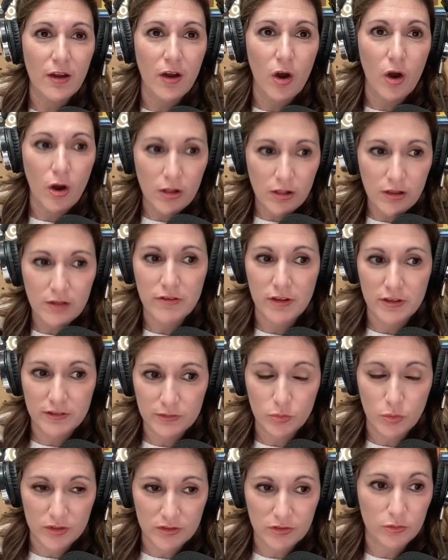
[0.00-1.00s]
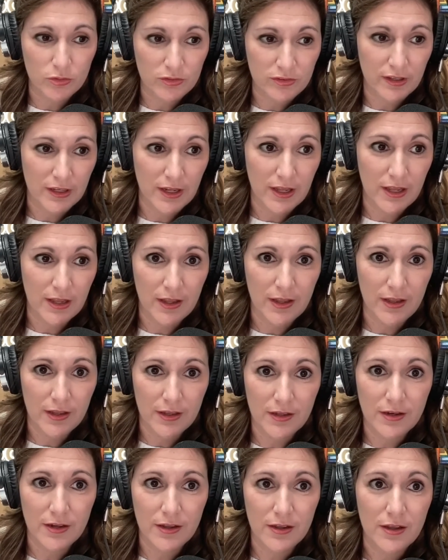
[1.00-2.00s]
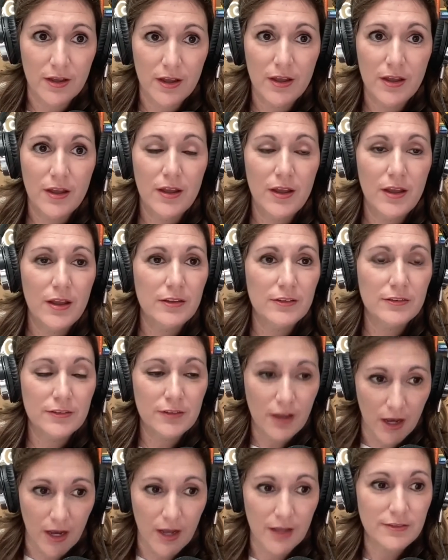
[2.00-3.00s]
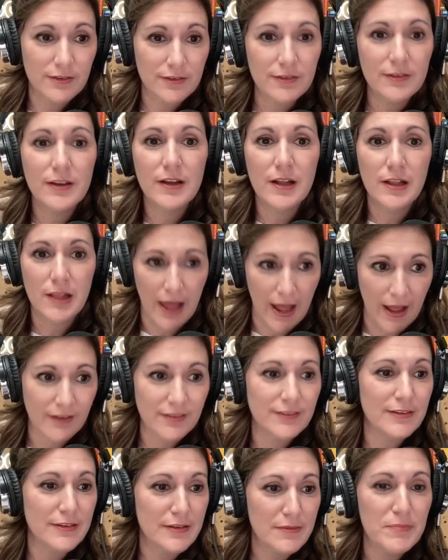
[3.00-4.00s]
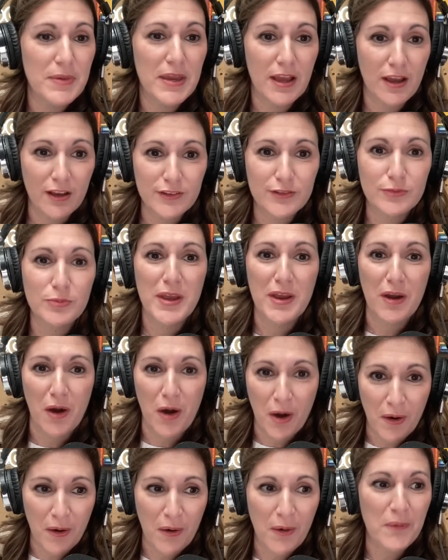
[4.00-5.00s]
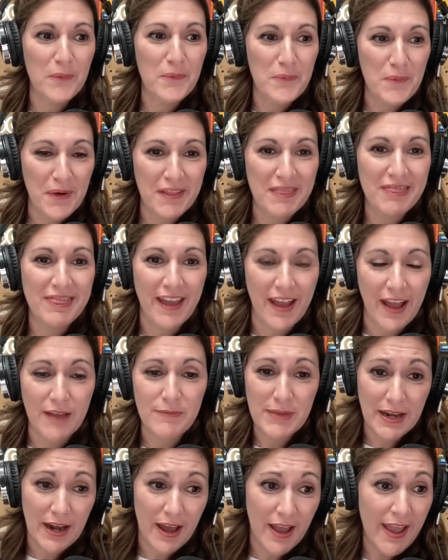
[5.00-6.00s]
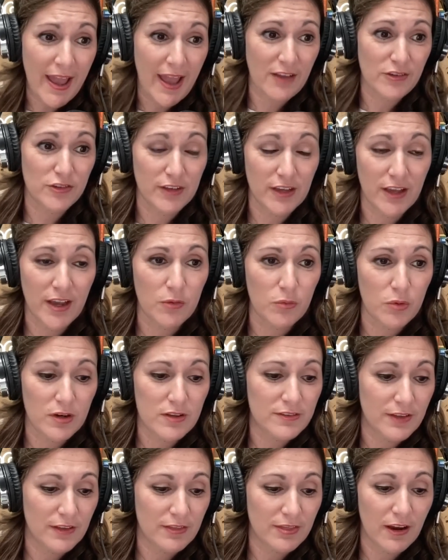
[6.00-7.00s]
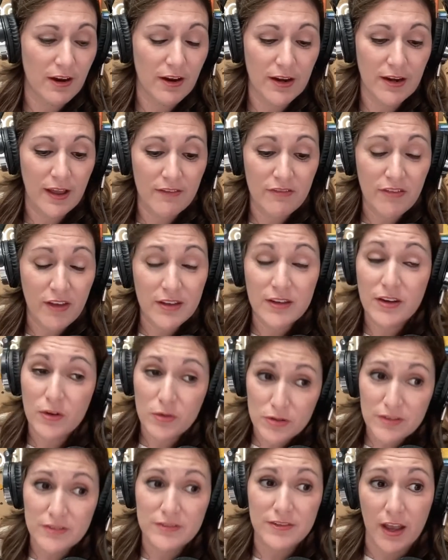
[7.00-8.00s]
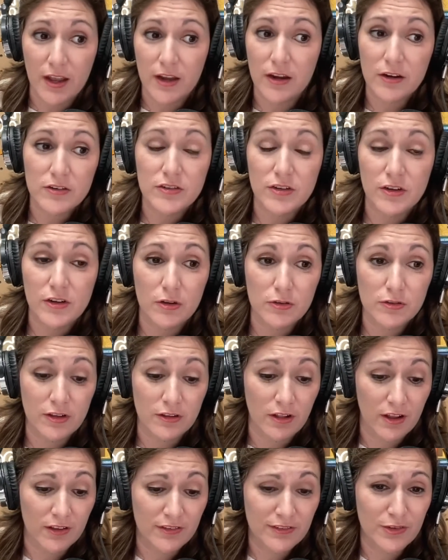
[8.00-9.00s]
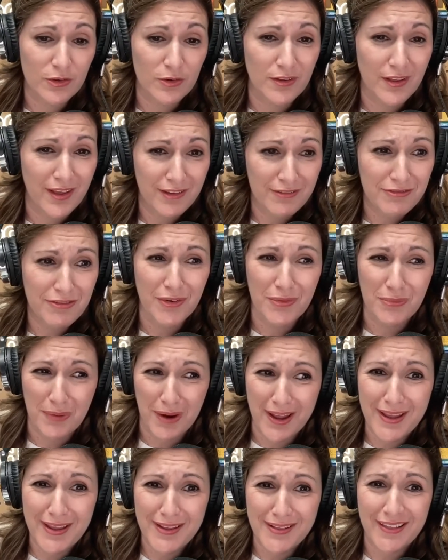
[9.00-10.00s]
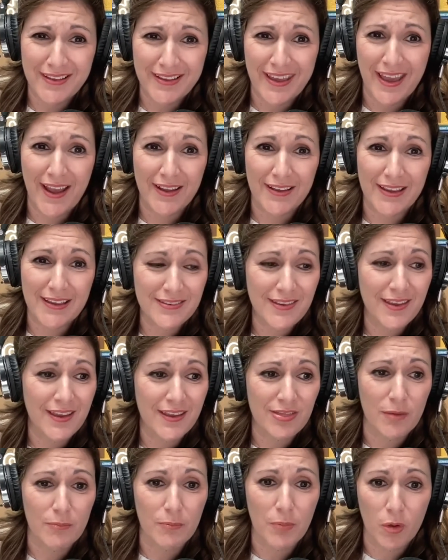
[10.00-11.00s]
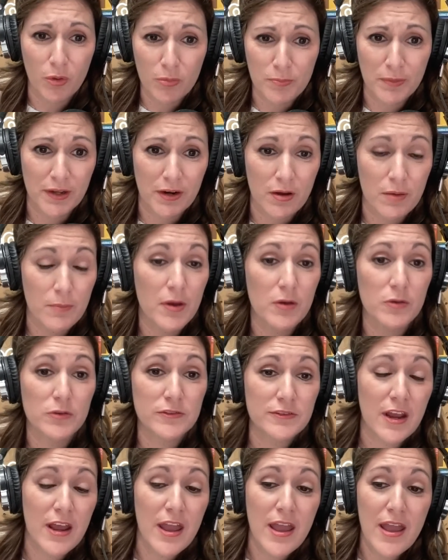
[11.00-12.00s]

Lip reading: all of us want to sit in Scott's class, because we all want that. I mean, I actually kind of want to sit there, and I've had no desire to go to law school ever, right? Yeah, he's in the pulpit almost.